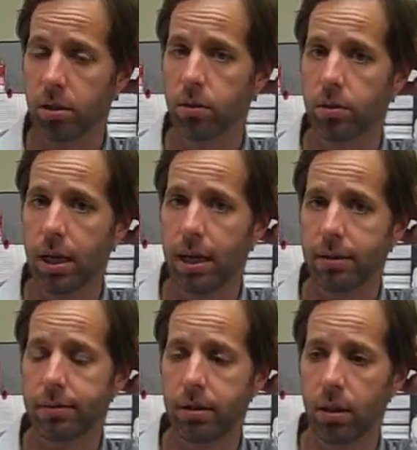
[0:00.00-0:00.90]
do that.
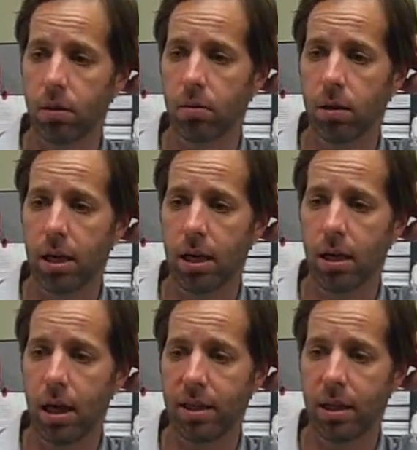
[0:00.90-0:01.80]
So
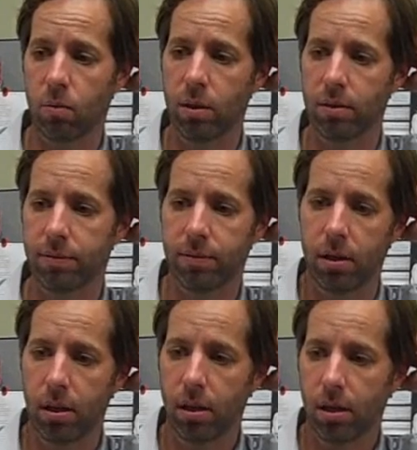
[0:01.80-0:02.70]
I think
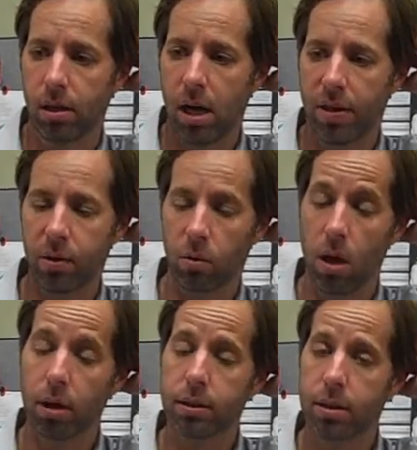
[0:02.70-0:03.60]
we're
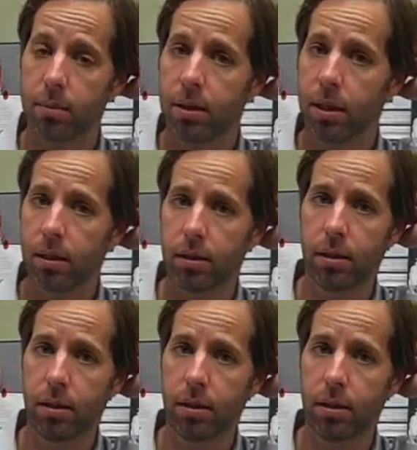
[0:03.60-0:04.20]
on to something.